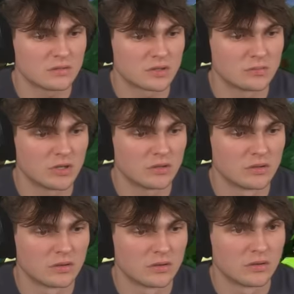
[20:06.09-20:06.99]
Come
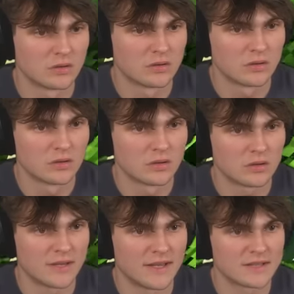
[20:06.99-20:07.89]

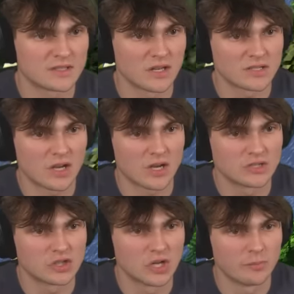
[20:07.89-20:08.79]
on. Yeah, it's a nice high
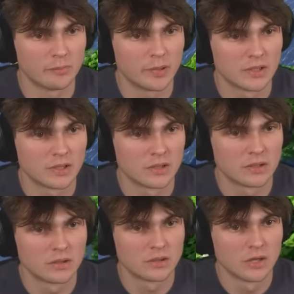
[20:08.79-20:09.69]
jump.
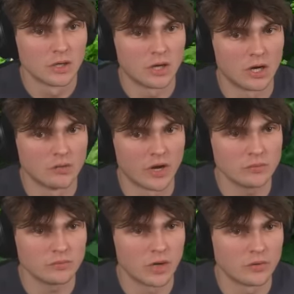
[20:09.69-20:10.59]
Oh, no.
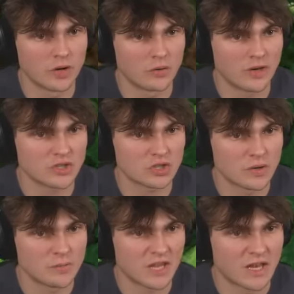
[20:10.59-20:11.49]
No, no, no. I just saw
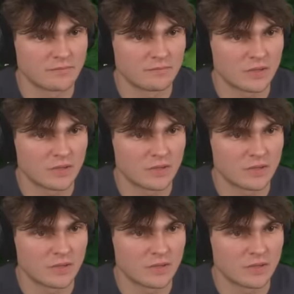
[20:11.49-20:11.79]
him again.